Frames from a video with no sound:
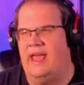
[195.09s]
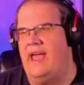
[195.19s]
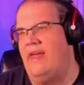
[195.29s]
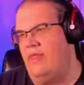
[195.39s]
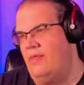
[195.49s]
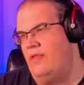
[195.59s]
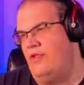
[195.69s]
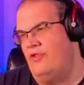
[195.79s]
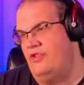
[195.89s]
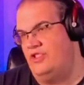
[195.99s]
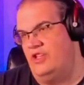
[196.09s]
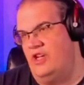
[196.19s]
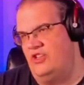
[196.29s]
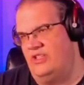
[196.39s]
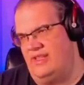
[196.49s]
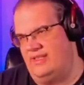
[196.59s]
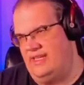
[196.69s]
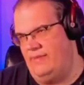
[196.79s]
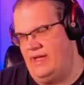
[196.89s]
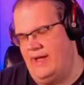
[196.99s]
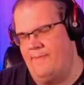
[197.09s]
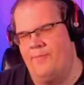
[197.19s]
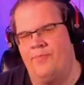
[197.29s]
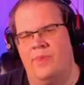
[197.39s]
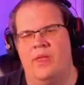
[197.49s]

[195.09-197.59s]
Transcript: and surges at the same time.